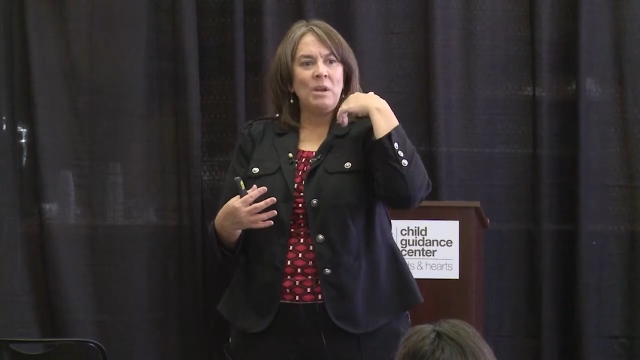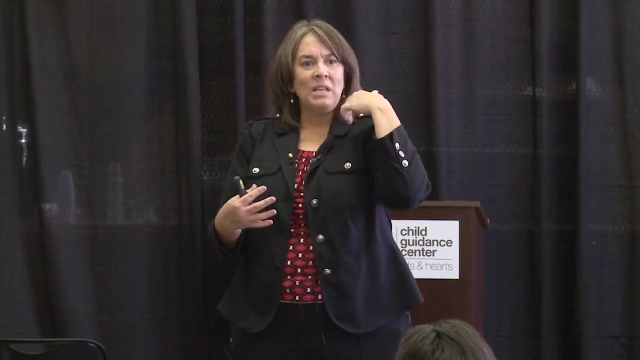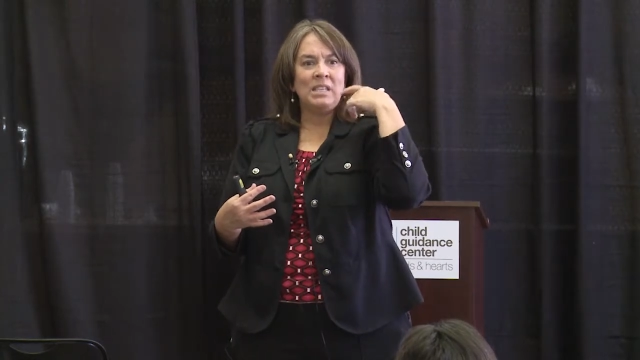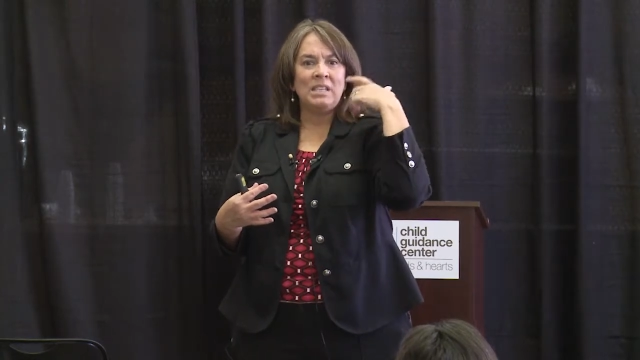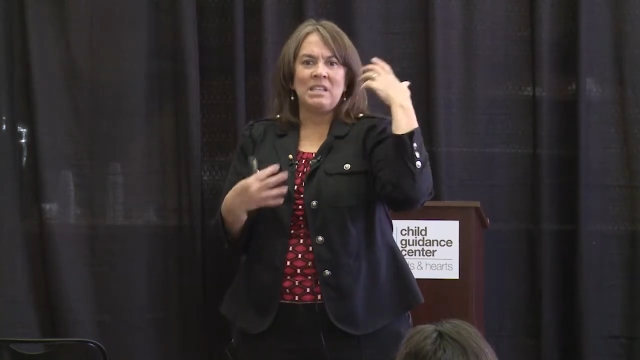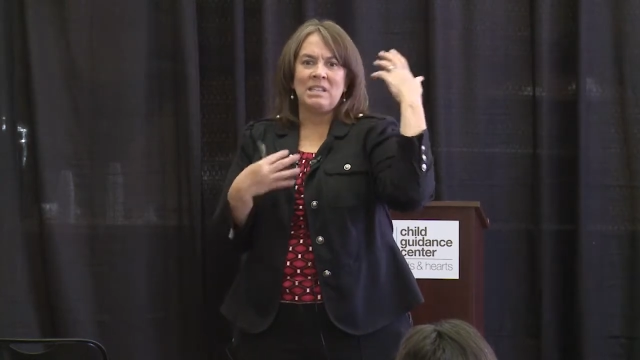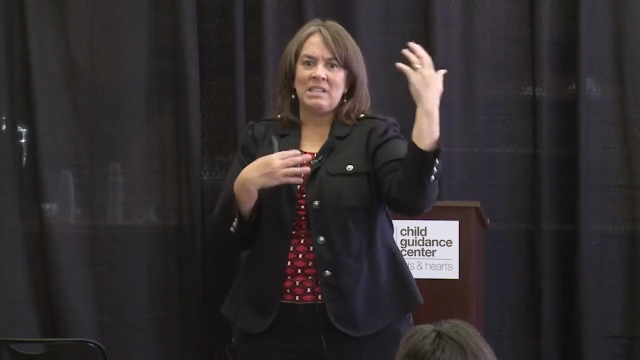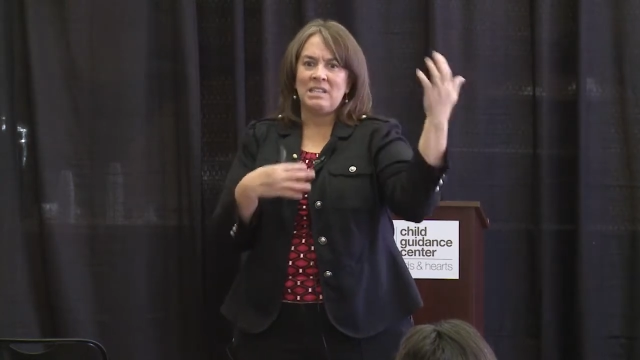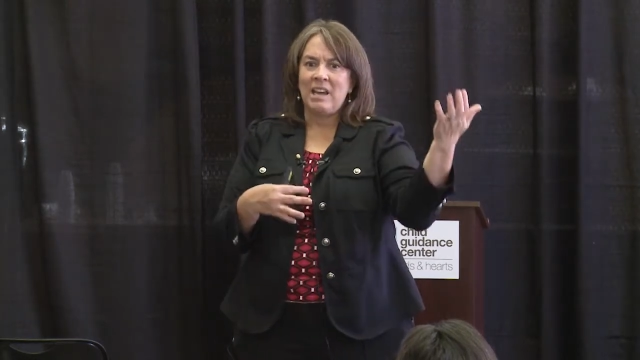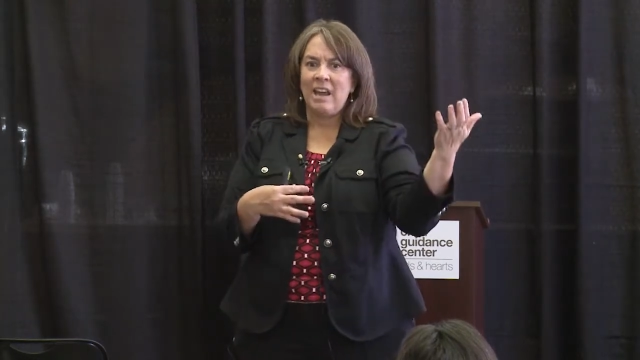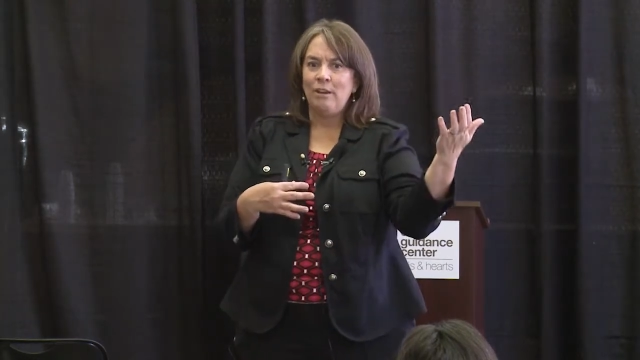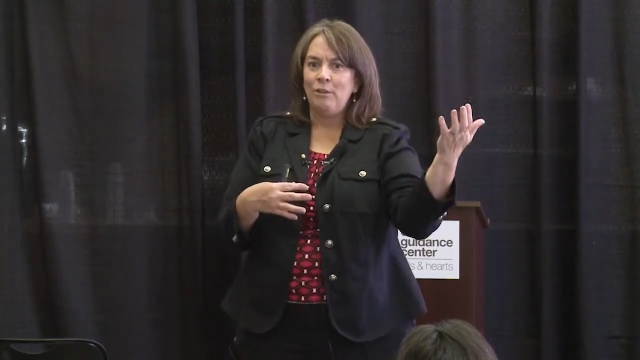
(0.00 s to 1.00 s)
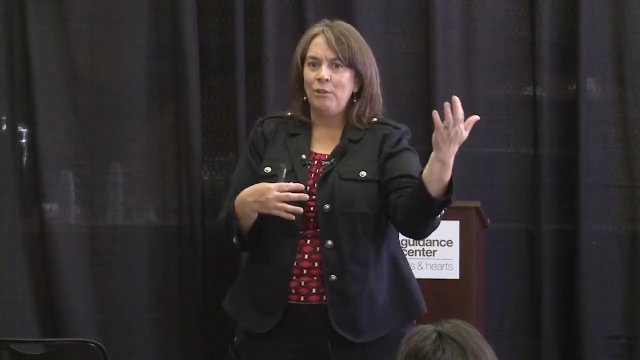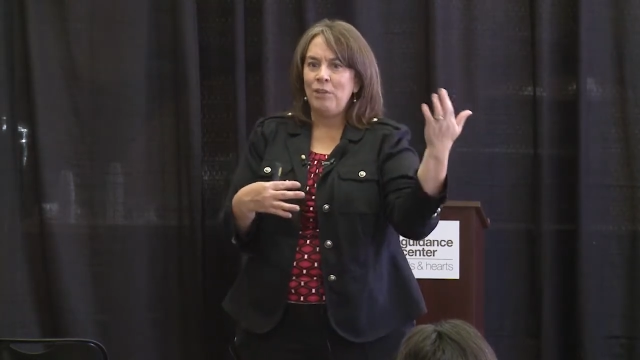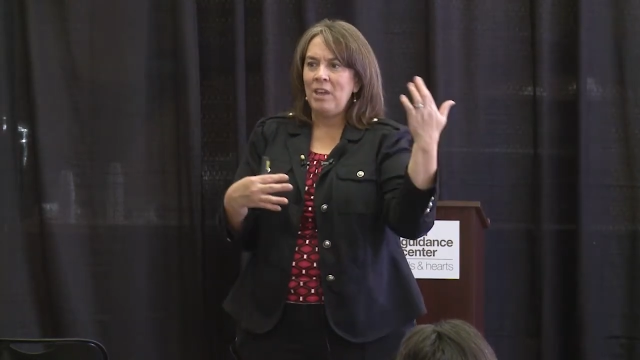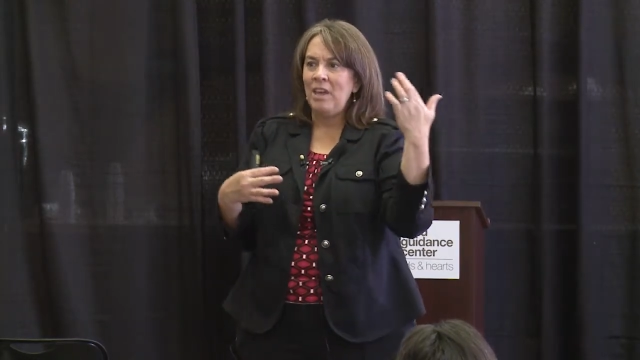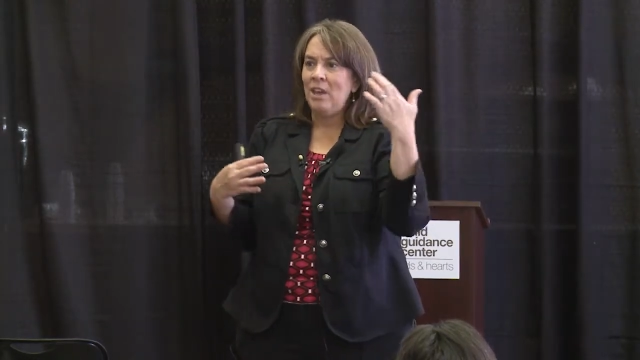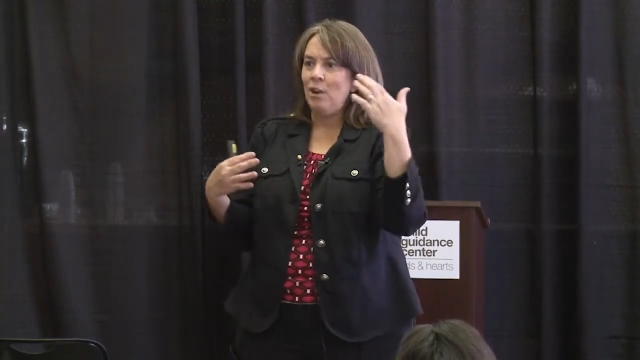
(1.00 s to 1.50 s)
is this a societal
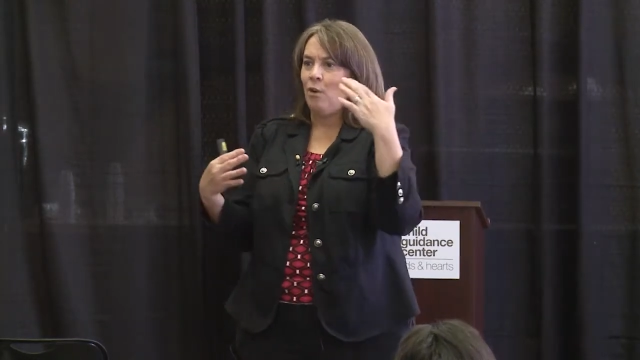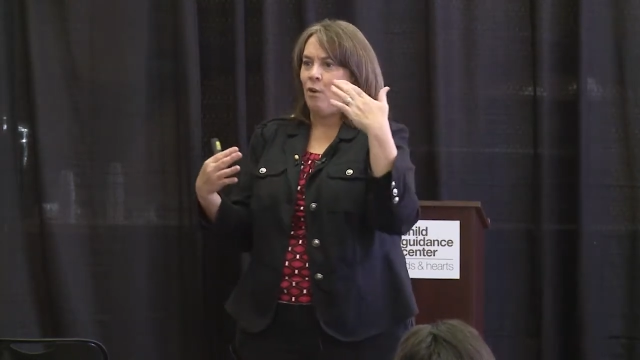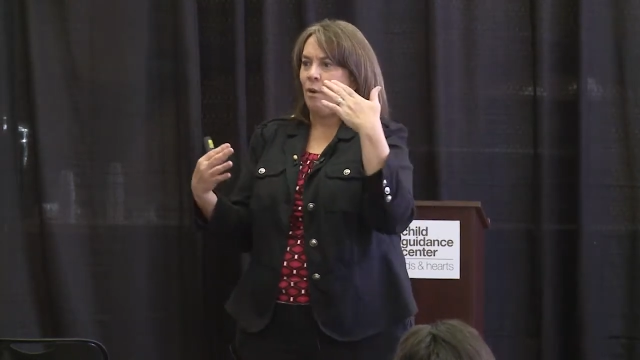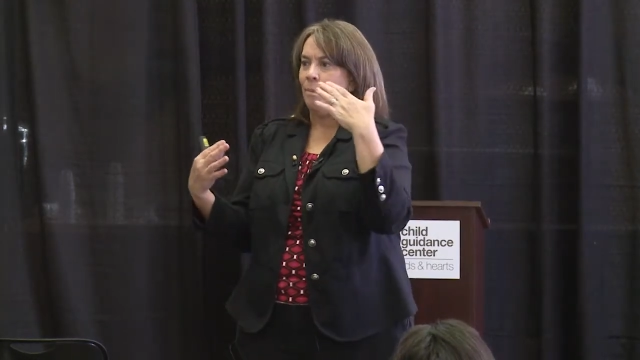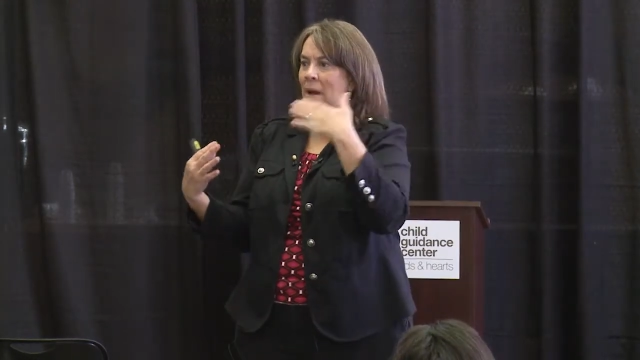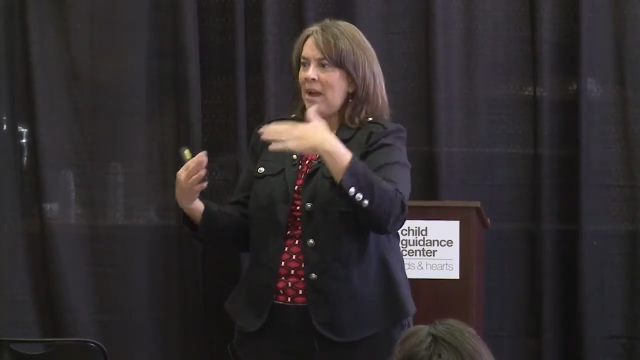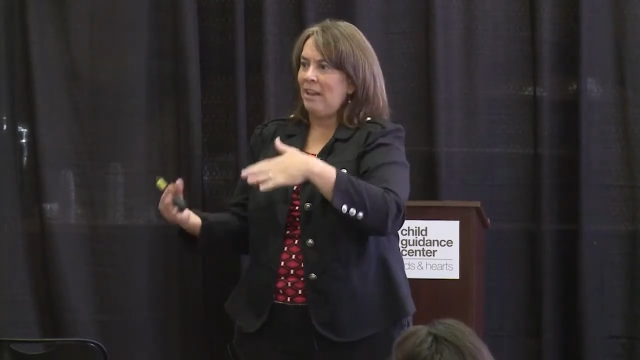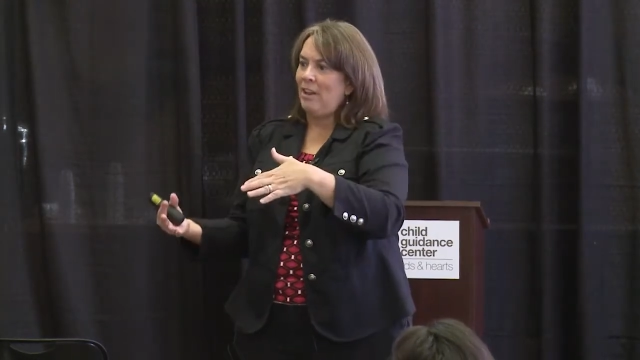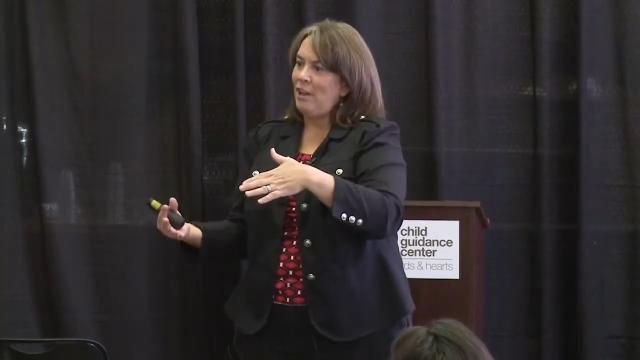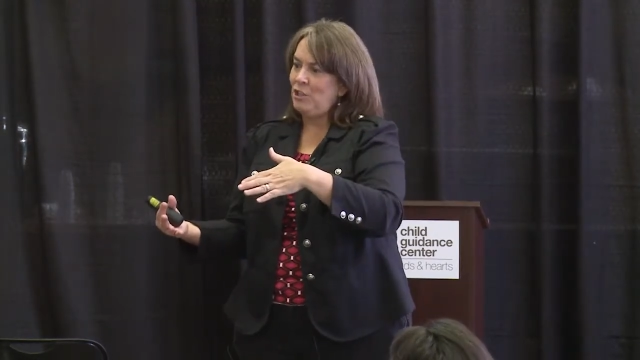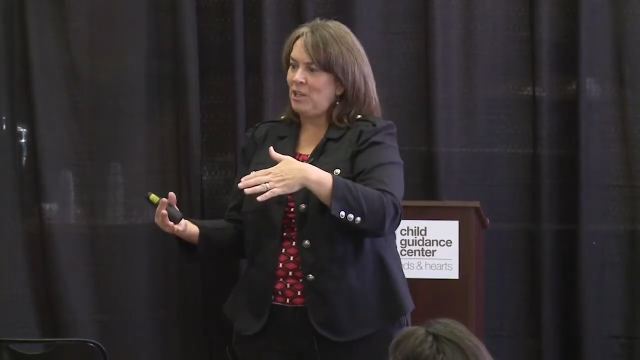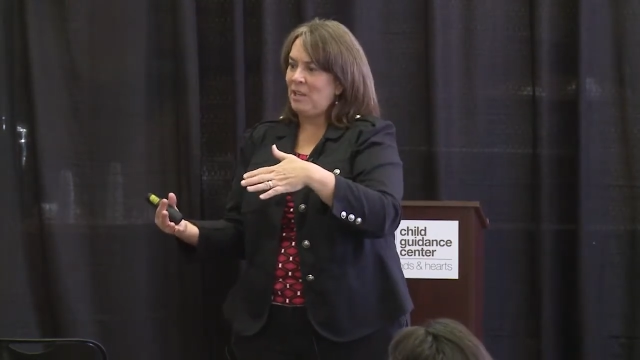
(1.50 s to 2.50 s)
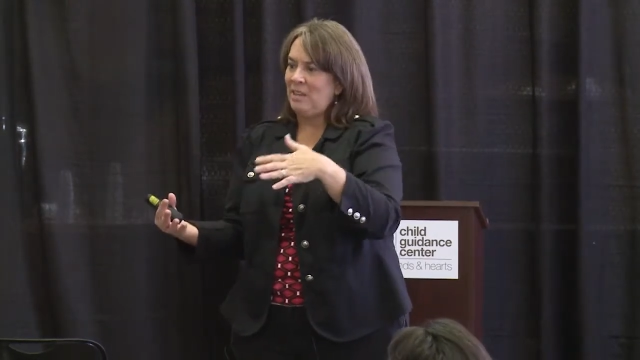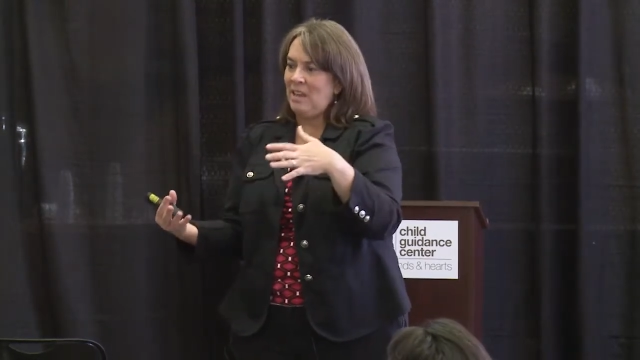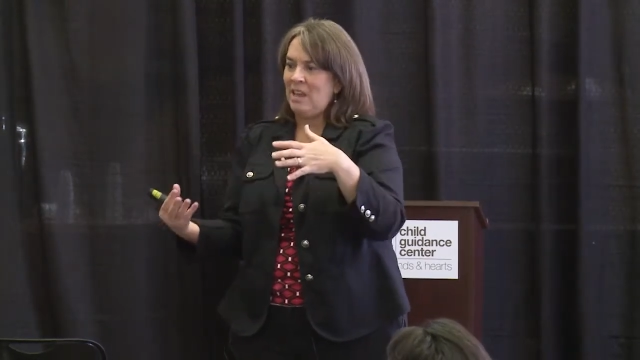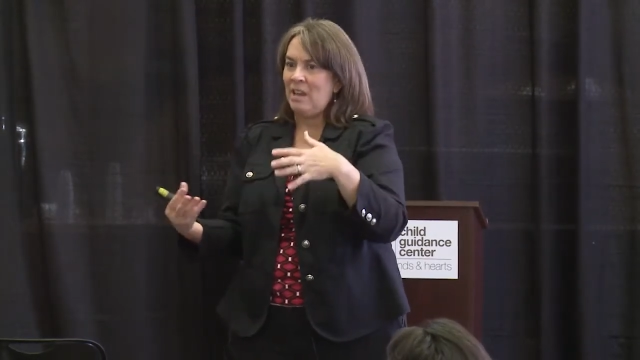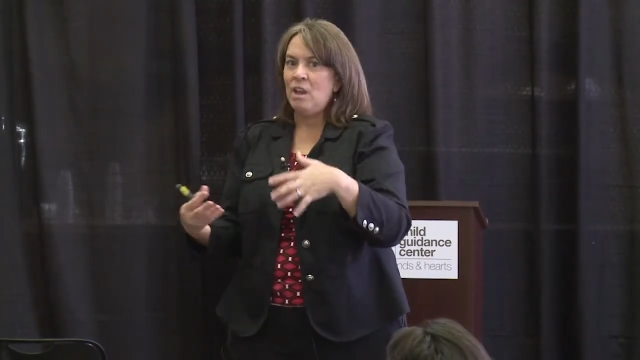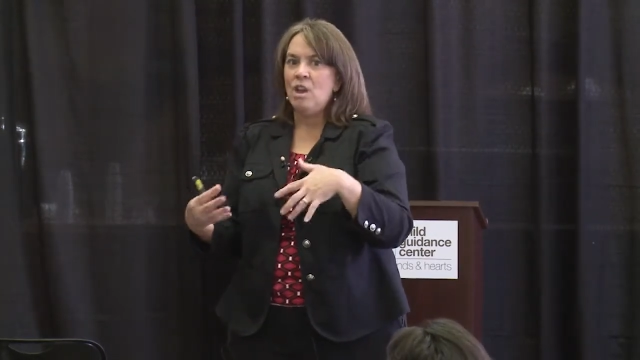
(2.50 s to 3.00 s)
thing or a biologic
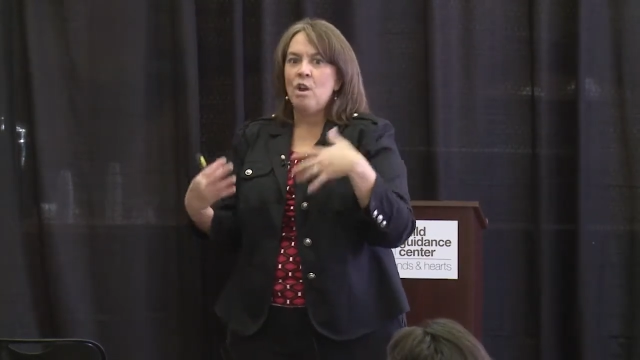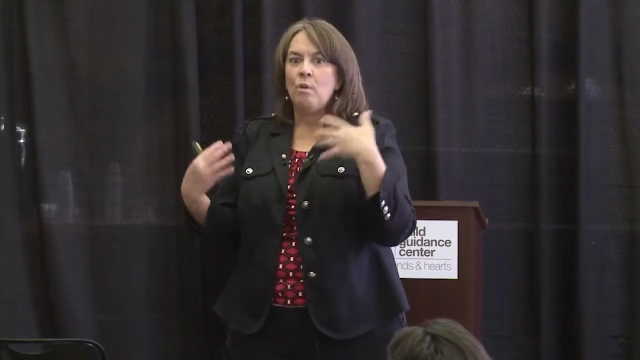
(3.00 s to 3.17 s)
thing?